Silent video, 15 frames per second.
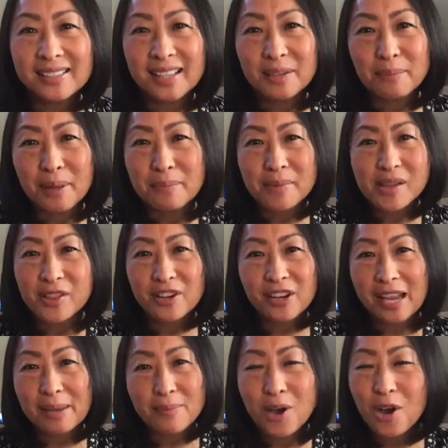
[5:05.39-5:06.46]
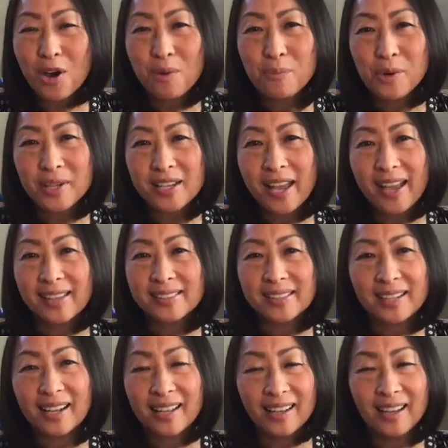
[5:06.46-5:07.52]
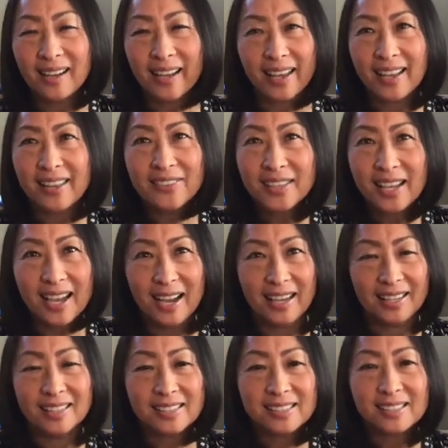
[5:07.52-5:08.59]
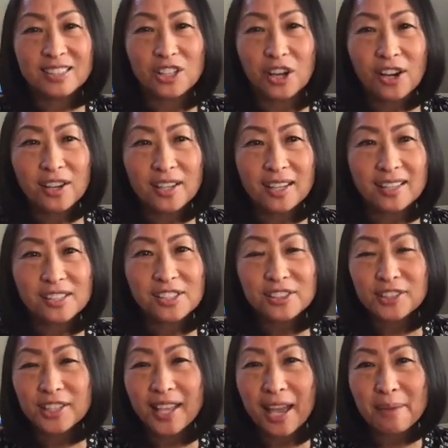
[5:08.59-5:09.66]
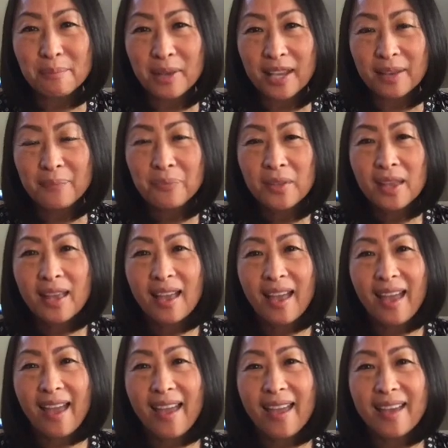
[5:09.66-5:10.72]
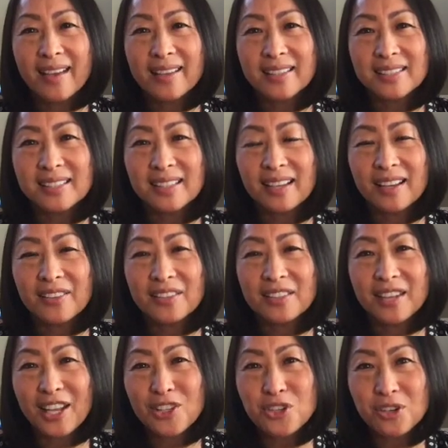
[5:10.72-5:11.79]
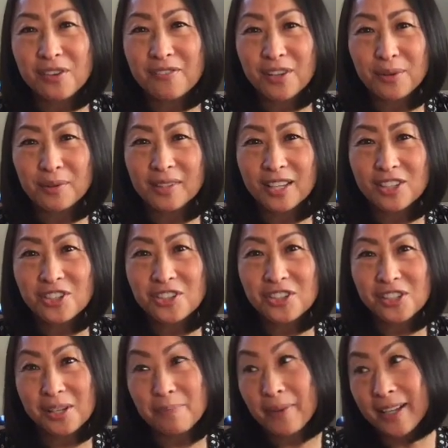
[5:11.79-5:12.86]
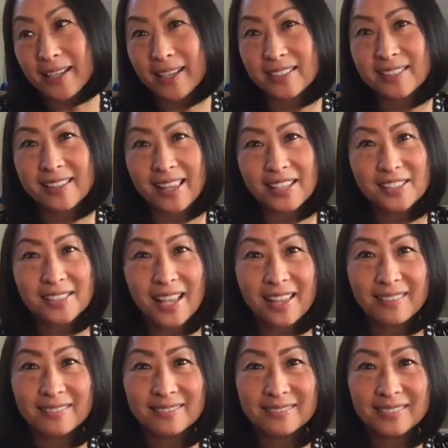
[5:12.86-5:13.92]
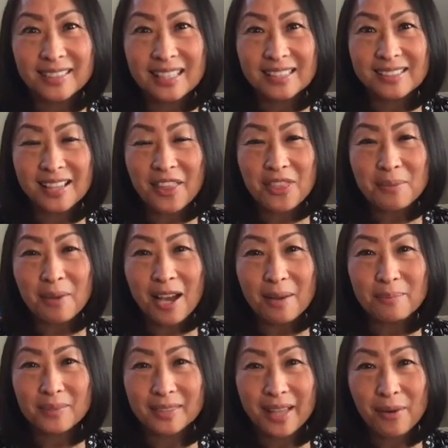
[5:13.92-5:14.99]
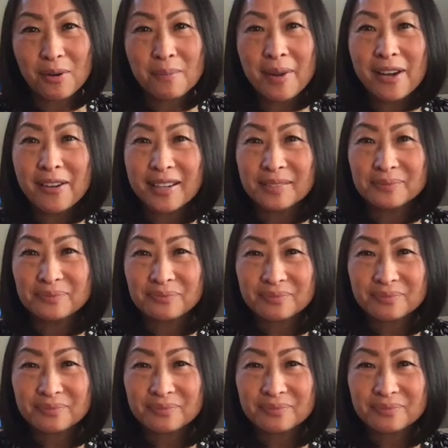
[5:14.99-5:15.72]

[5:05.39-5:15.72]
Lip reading: And my mother came home one day and said, I hate the guy. He doesn't talk. He doesn't look at me. And the nature of their relationship, I guess he set them up and they were married.